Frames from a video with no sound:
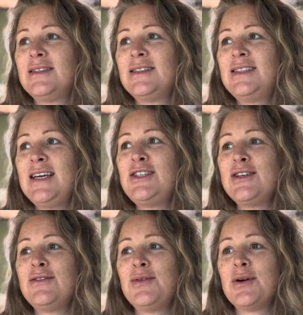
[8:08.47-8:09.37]
teaching
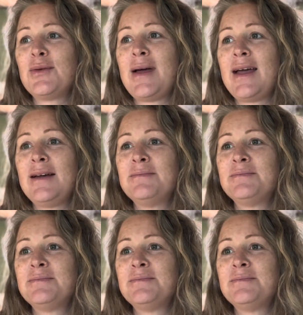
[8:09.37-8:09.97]
a fourth way